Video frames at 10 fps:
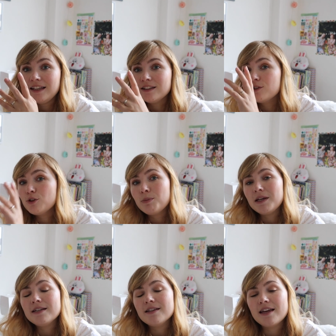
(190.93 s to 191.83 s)
super
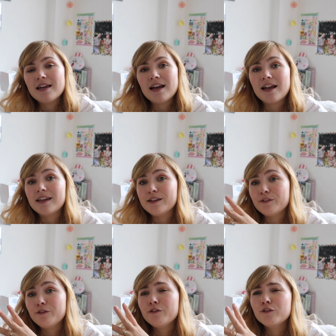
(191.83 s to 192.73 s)
easy, and it
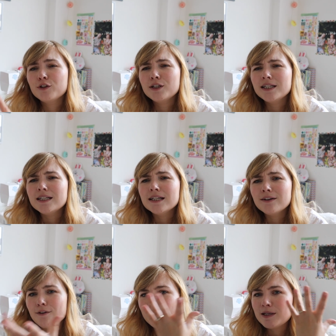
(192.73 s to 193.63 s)
is free. I
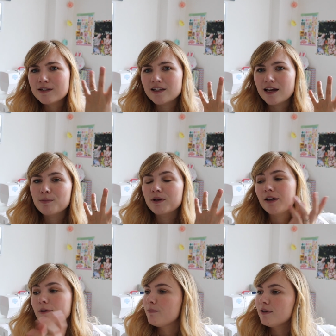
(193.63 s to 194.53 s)
know I've mentioned that, but
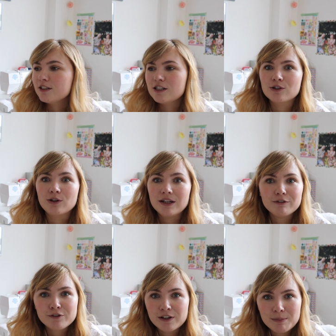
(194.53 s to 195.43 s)
um, just gotta love
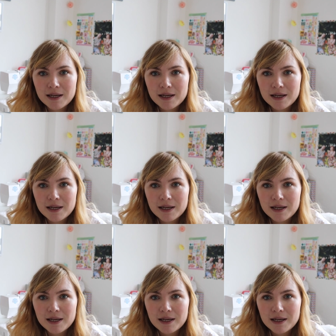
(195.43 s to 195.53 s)
a free